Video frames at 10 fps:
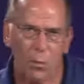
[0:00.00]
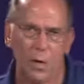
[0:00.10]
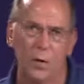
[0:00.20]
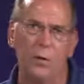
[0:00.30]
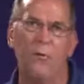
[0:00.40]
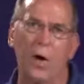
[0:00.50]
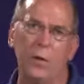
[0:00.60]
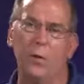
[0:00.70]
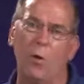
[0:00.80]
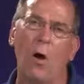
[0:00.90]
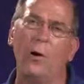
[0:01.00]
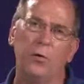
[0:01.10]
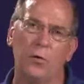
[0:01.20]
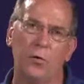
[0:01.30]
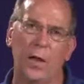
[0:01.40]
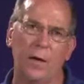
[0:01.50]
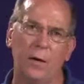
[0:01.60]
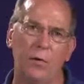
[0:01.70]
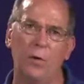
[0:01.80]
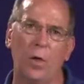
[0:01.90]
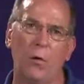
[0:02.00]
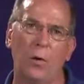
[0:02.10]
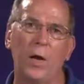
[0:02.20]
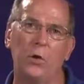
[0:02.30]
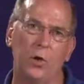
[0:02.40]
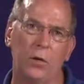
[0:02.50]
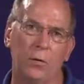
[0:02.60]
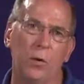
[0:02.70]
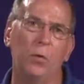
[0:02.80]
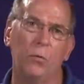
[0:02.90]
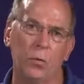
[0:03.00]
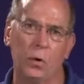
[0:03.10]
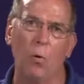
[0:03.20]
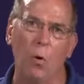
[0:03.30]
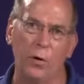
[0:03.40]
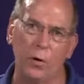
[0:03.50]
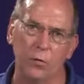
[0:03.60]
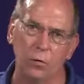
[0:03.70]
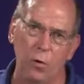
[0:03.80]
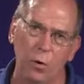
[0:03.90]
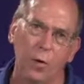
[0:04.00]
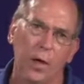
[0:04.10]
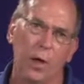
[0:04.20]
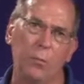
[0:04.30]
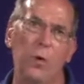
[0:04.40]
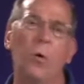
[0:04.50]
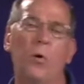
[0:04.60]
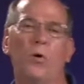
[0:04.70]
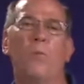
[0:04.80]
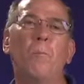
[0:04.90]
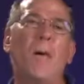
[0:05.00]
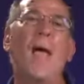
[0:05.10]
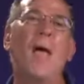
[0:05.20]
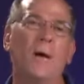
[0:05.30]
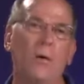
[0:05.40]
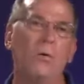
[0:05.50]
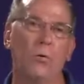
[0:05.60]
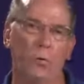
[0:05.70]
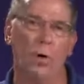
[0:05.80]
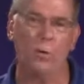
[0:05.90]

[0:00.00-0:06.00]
We need to find the largest negative acceleration with the coordinate tool and record its magnitude.